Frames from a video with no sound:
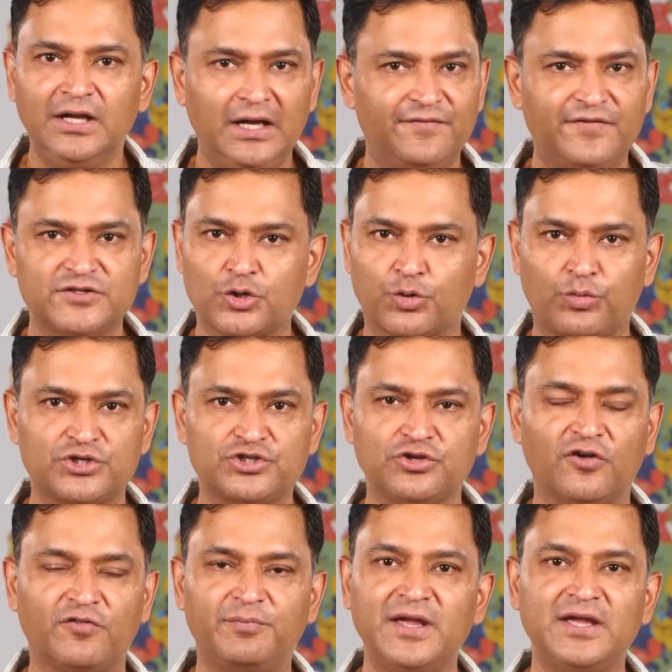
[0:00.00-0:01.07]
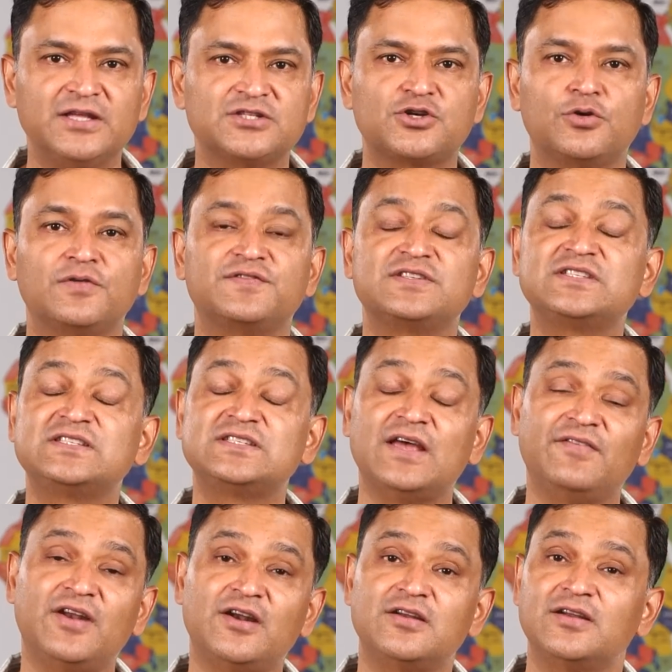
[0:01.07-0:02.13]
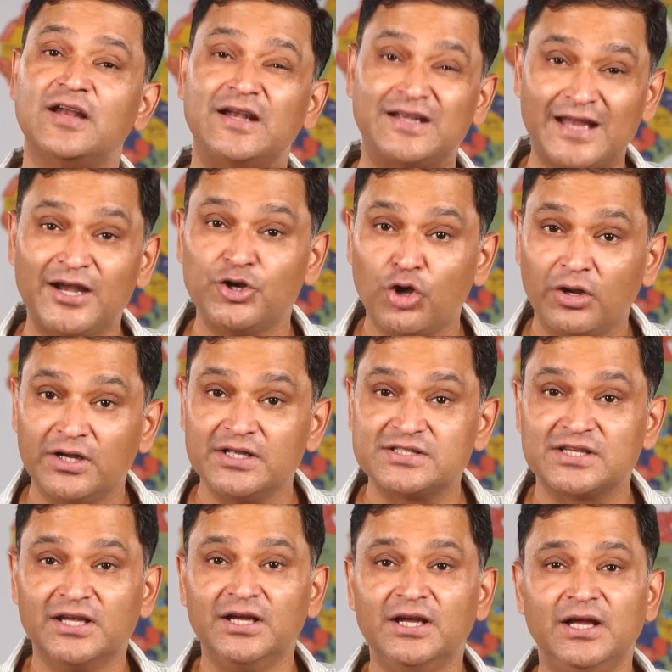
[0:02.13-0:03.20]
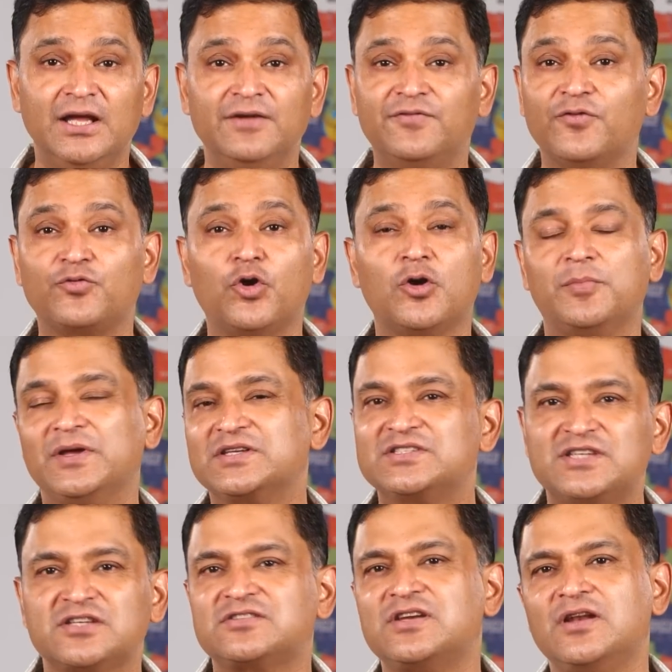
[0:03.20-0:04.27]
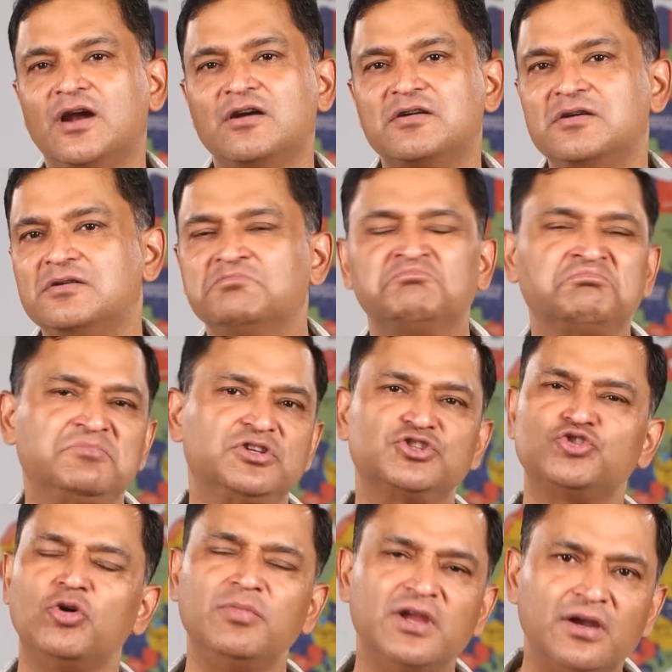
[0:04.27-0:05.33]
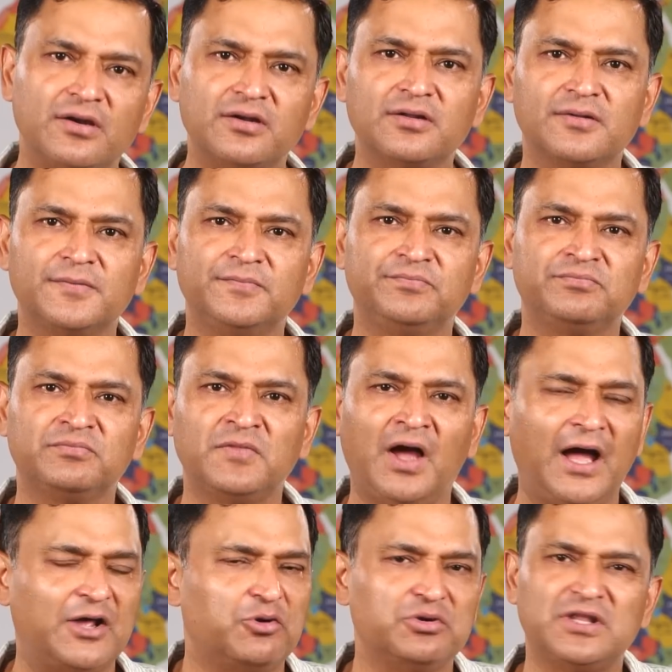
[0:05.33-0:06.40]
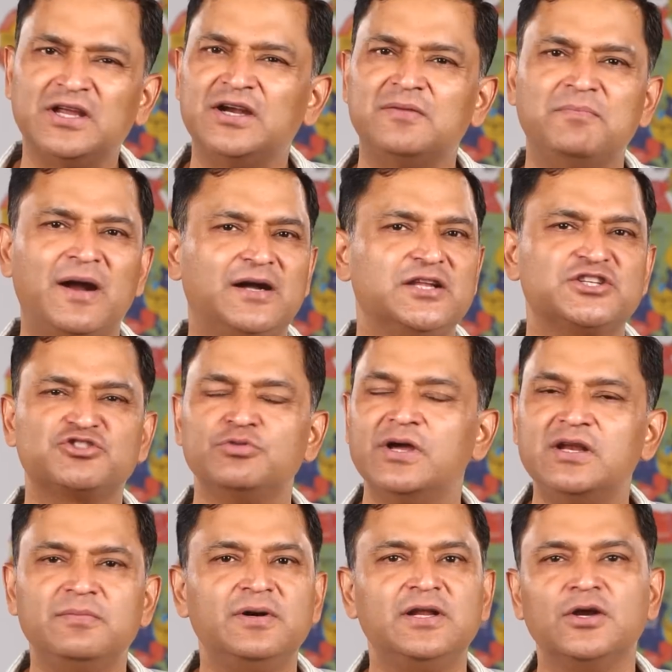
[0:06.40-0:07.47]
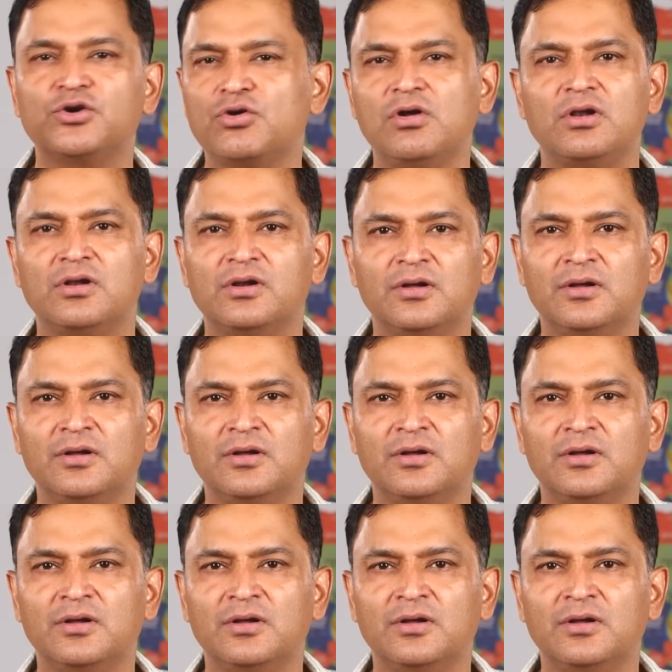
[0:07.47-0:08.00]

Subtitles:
If it's a question of paying instead of $710, if you've got to pay $1,600, so be it. I don't think it matters to anybody at all.